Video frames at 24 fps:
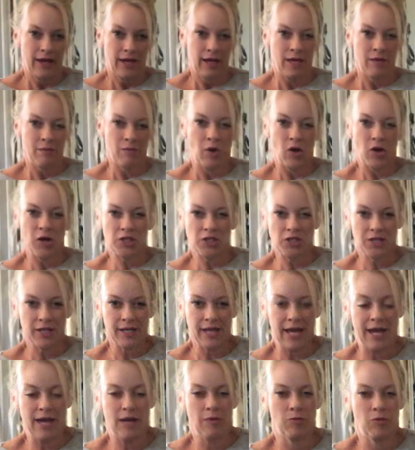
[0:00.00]
in March and
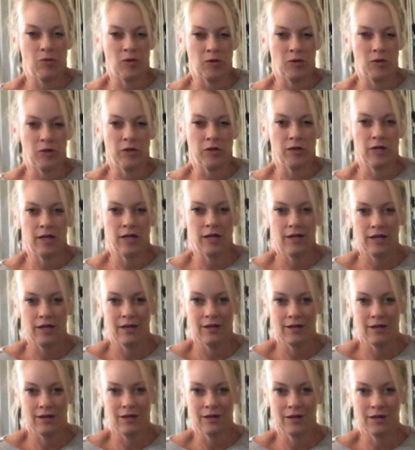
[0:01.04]
April,
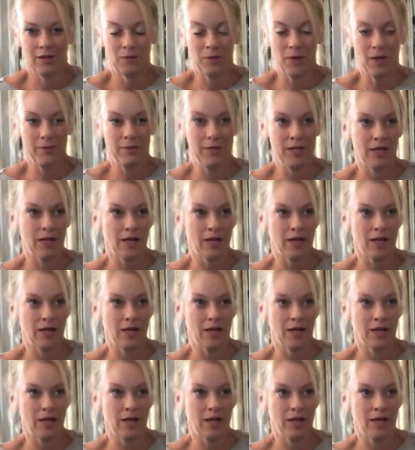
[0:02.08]
probably